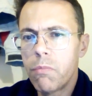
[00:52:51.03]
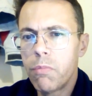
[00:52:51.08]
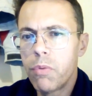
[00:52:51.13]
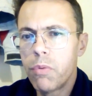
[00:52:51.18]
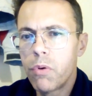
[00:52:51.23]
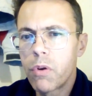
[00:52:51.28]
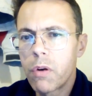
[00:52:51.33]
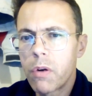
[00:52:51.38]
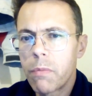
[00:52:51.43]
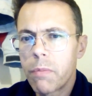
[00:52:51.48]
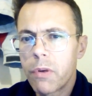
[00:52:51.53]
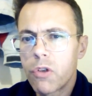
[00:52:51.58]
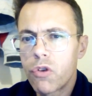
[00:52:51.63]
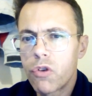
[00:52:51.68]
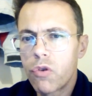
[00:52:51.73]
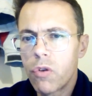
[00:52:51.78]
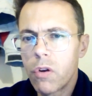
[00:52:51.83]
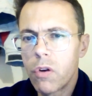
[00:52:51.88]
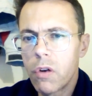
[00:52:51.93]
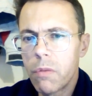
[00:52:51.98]
border
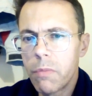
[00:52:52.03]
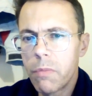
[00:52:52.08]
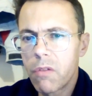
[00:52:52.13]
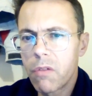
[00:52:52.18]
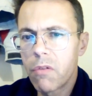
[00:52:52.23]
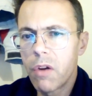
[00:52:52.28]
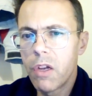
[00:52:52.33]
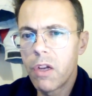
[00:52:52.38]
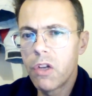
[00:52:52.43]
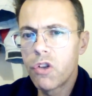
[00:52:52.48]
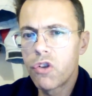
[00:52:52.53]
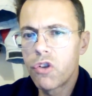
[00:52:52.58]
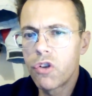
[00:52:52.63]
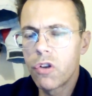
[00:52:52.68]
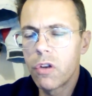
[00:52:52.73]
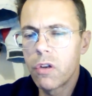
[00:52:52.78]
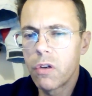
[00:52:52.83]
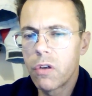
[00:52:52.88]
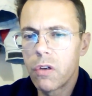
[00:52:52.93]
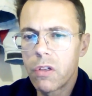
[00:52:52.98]
patrol,
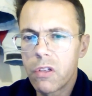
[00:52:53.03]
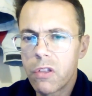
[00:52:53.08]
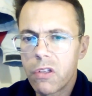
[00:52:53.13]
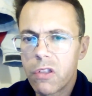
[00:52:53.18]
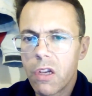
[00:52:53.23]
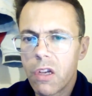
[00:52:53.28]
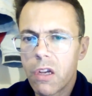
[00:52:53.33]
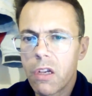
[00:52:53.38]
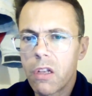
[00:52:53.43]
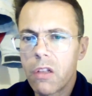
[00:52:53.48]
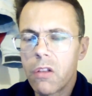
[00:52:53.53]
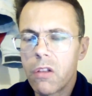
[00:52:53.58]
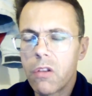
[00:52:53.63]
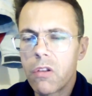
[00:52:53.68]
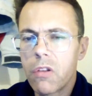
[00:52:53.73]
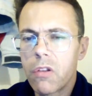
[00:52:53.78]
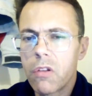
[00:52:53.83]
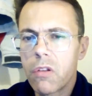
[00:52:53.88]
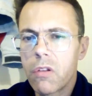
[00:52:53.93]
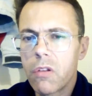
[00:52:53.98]
immigration, the second
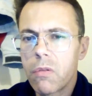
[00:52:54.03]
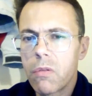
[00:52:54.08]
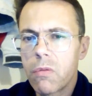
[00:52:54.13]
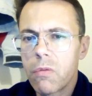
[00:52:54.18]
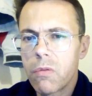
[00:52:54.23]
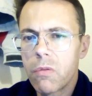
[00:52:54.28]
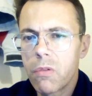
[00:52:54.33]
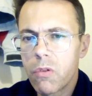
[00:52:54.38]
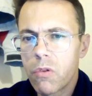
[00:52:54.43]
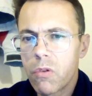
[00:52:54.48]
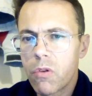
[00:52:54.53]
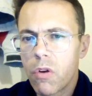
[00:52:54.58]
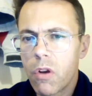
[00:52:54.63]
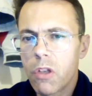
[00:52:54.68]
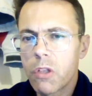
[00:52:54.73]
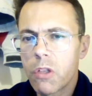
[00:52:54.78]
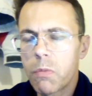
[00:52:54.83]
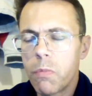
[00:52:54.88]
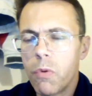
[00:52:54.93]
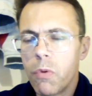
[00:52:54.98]

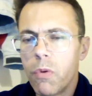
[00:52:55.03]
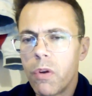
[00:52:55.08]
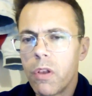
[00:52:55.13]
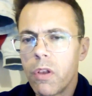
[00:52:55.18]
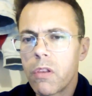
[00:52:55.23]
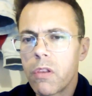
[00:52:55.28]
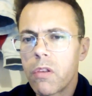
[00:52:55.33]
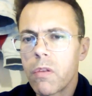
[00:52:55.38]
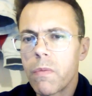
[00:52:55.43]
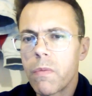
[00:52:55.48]
cross point